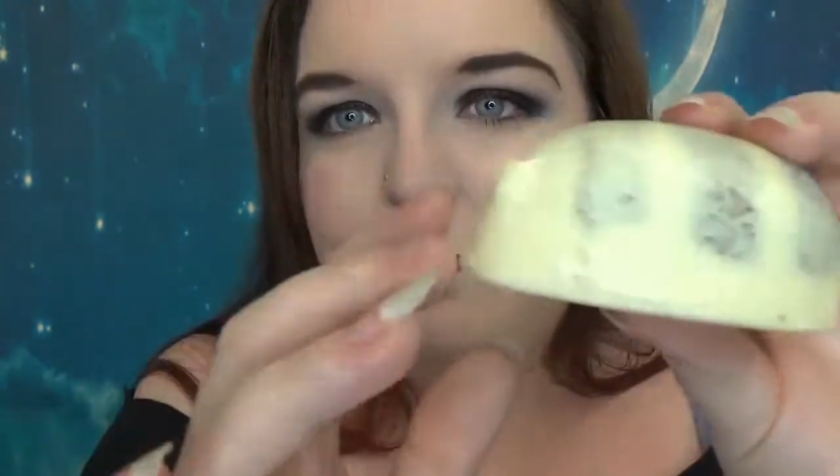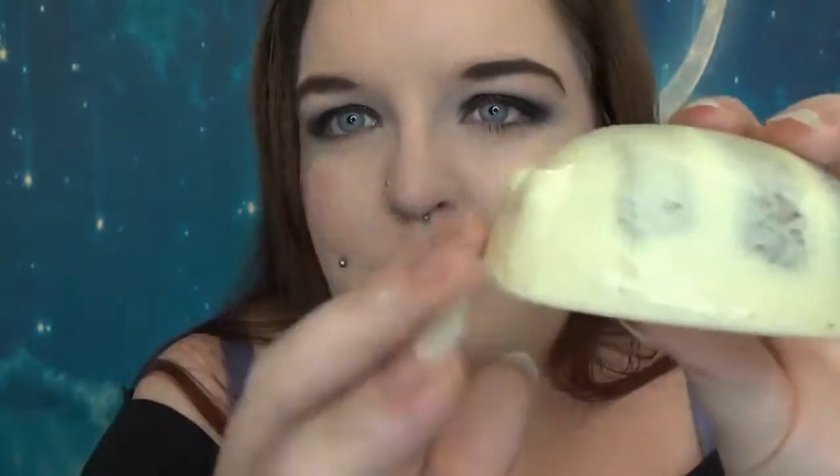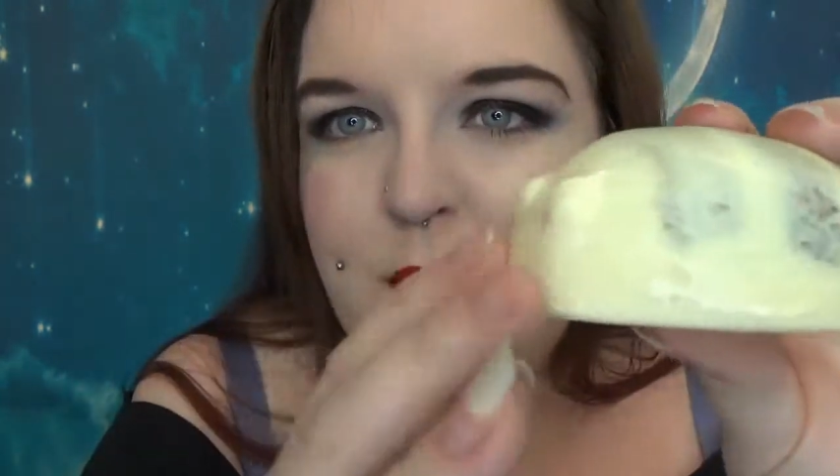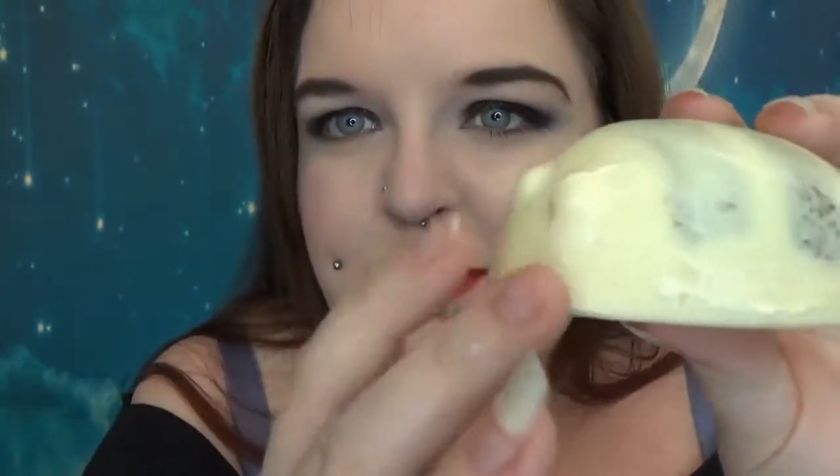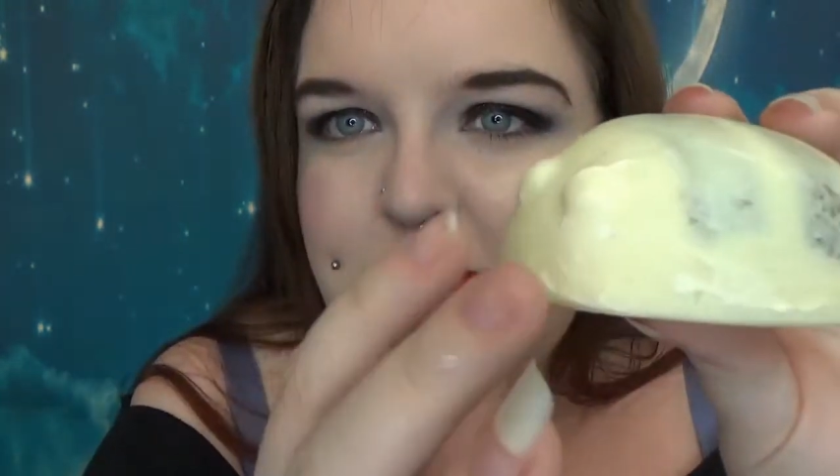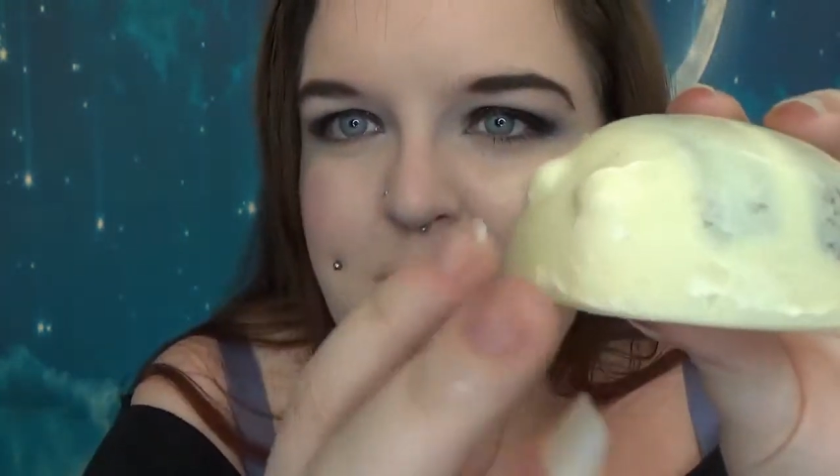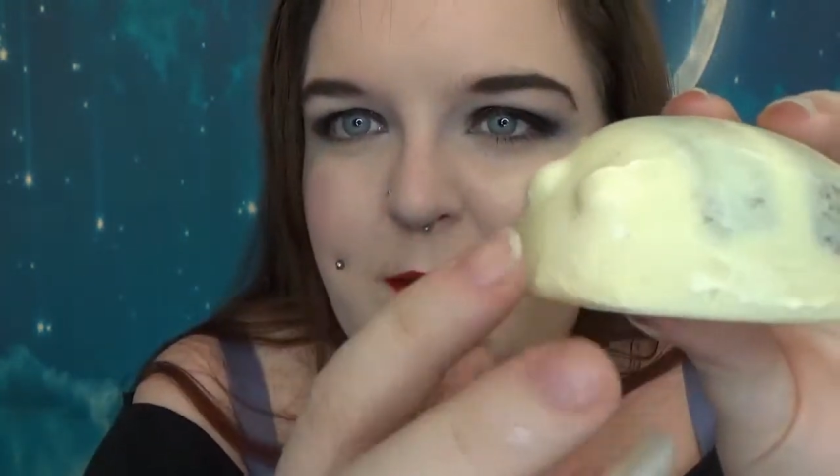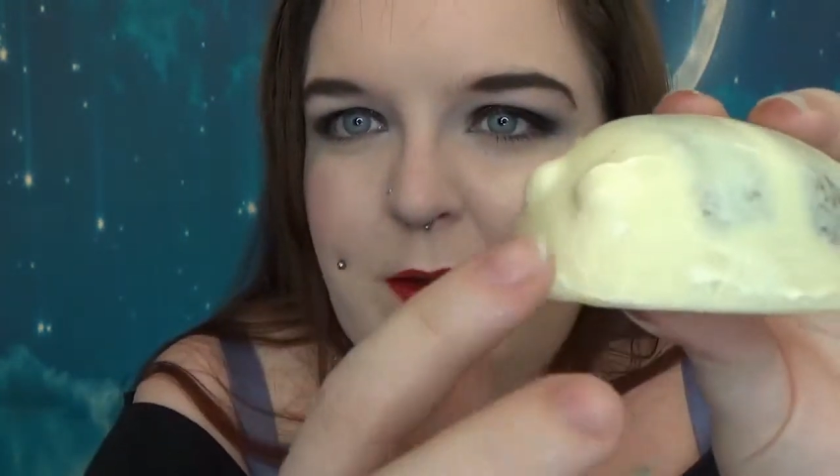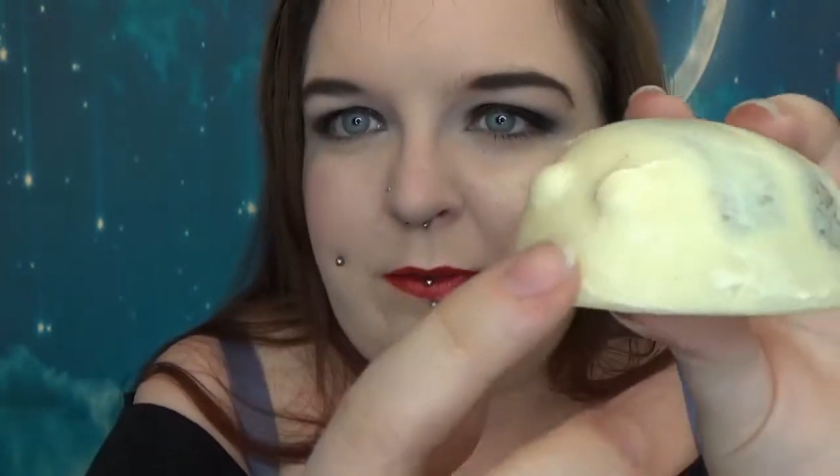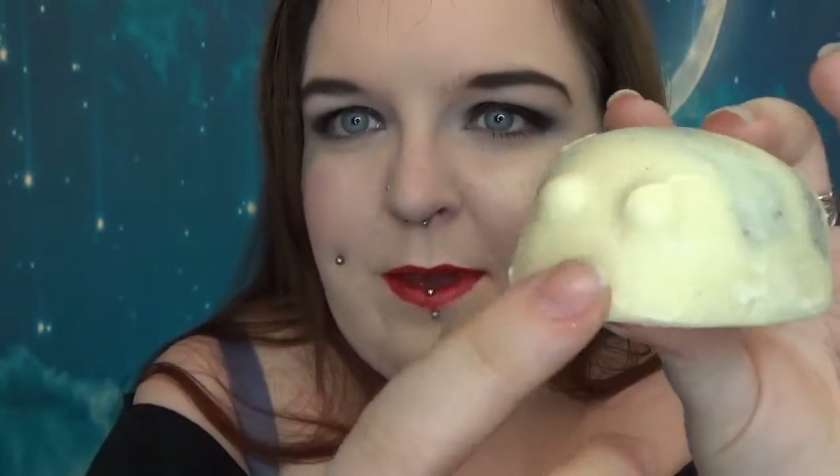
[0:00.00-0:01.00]
most
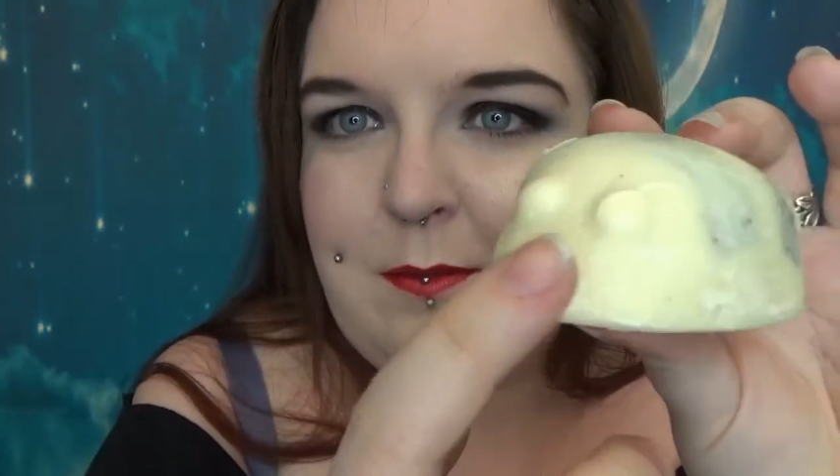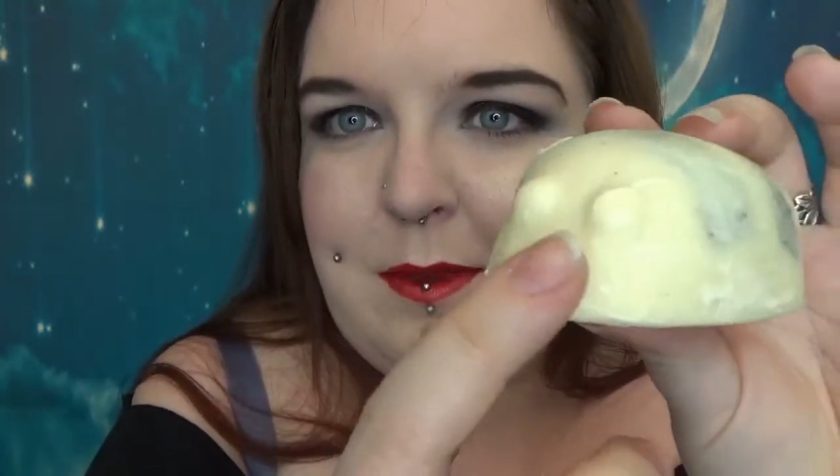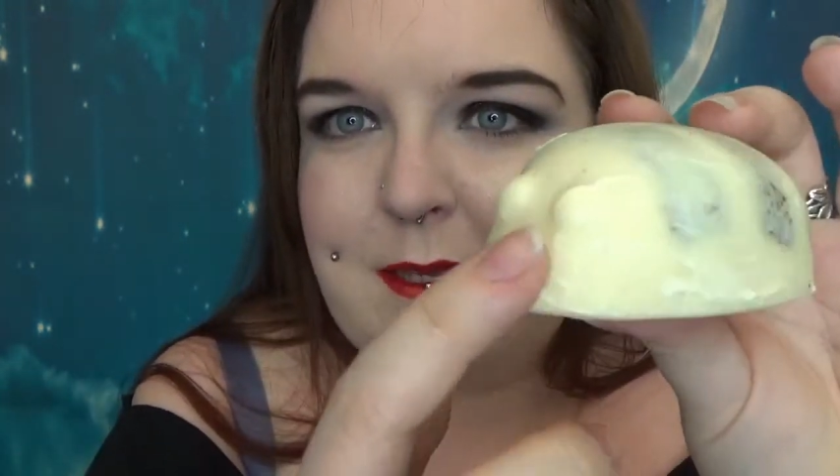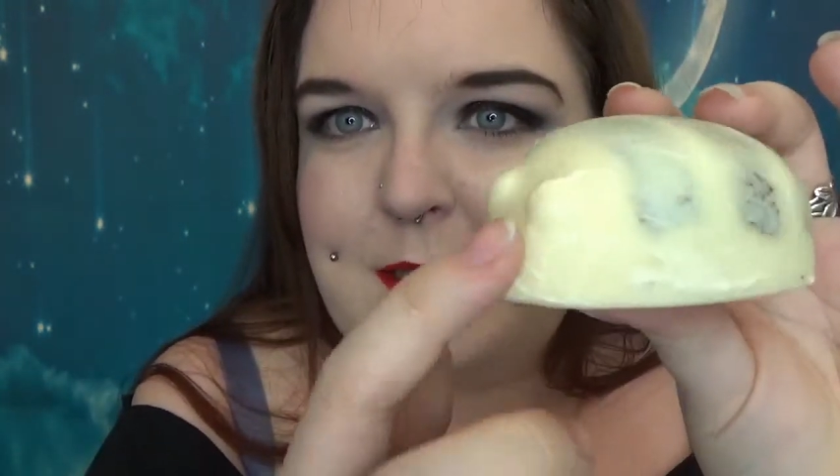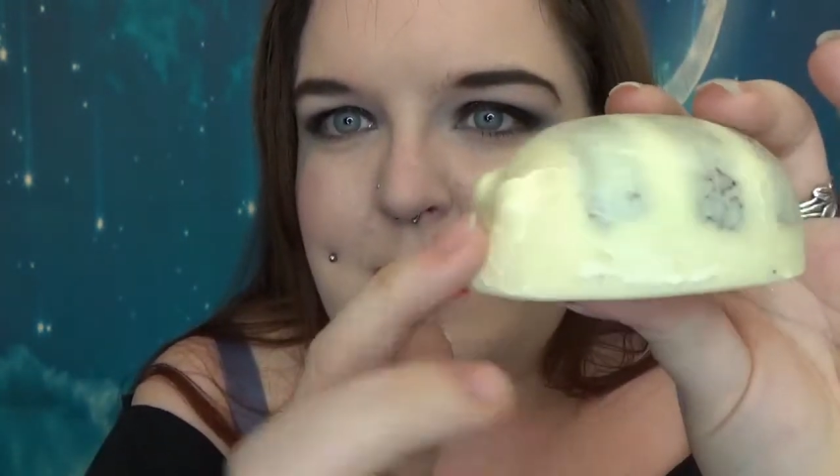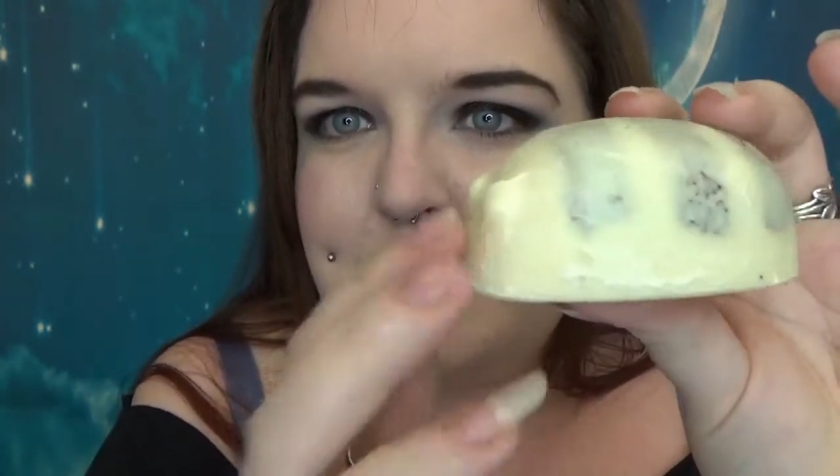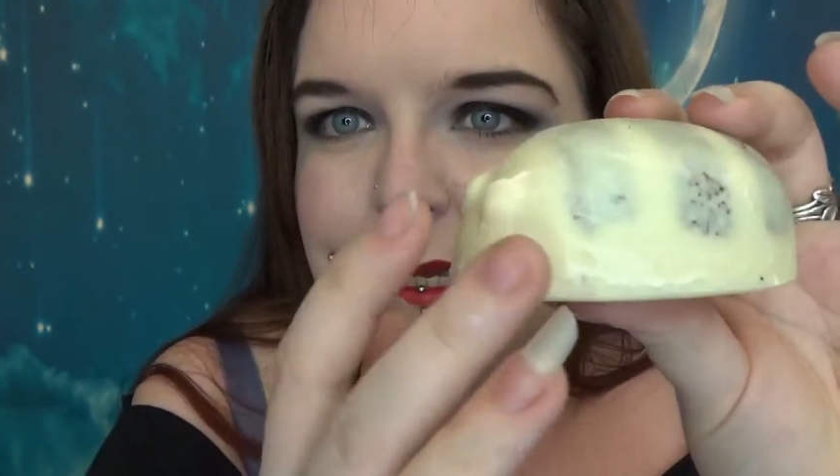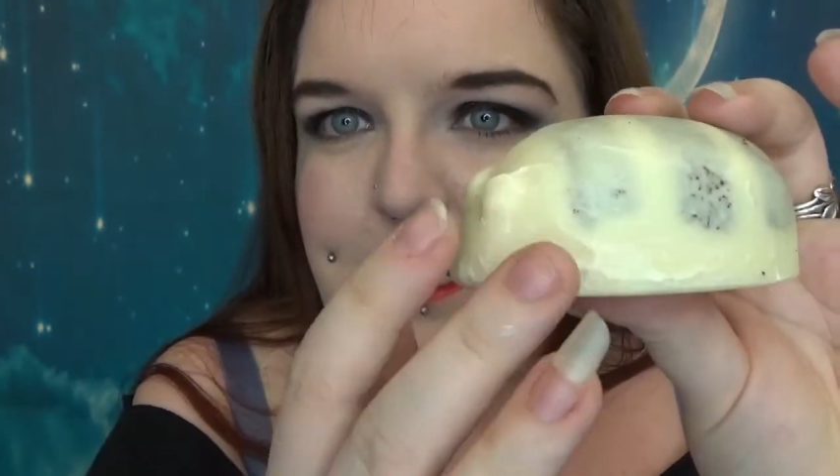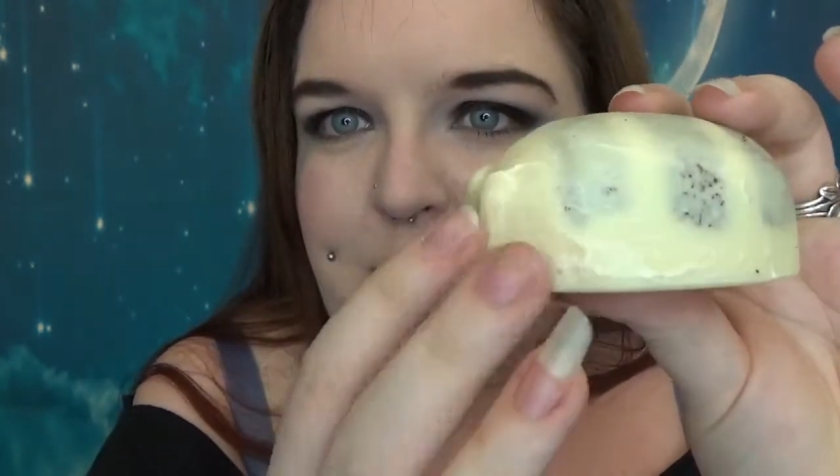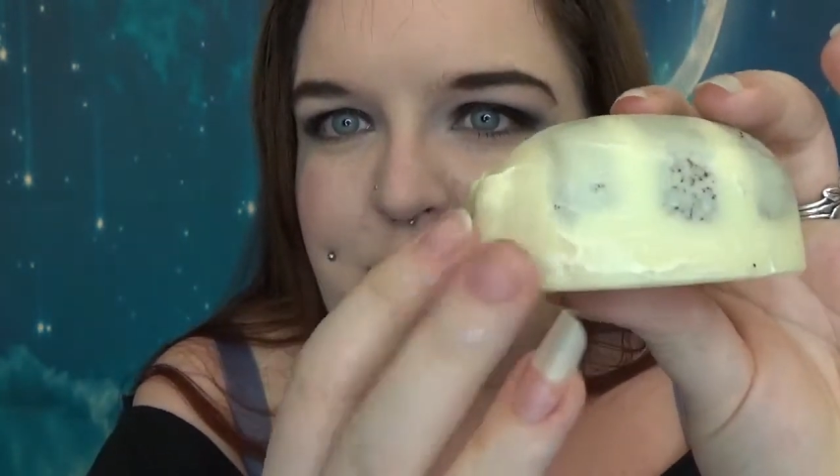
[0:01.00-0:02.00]
of him is this
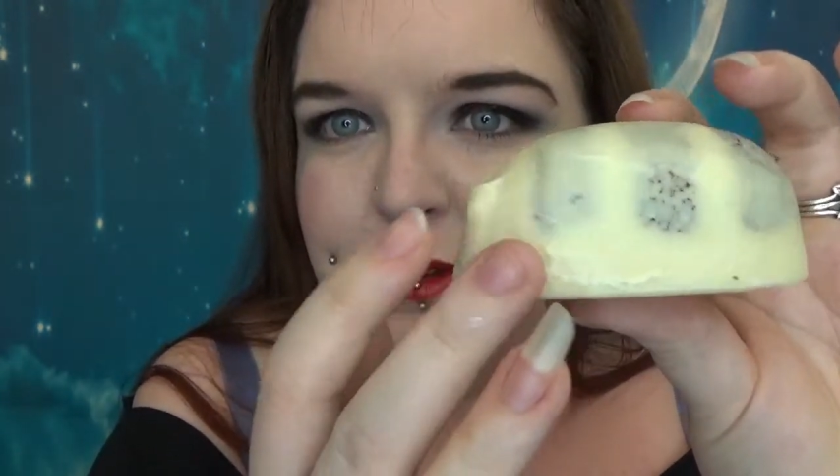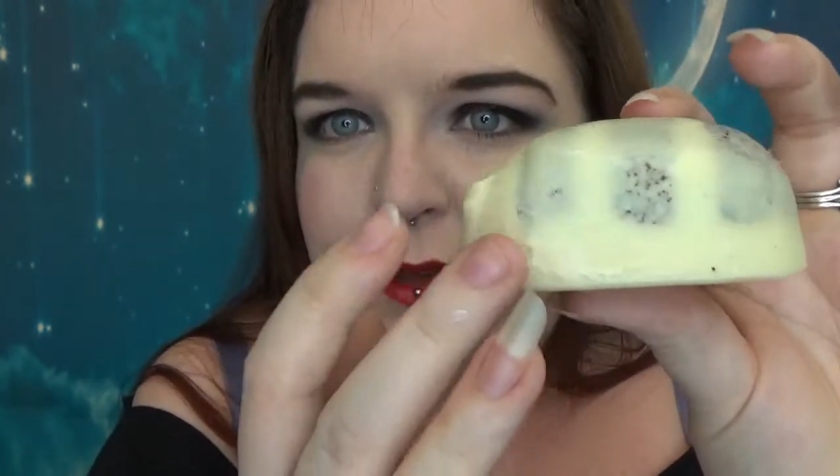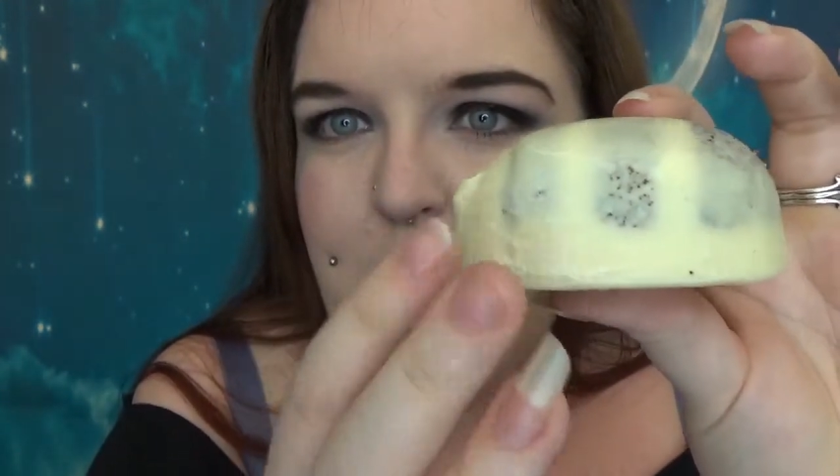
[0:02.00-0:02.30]
kind of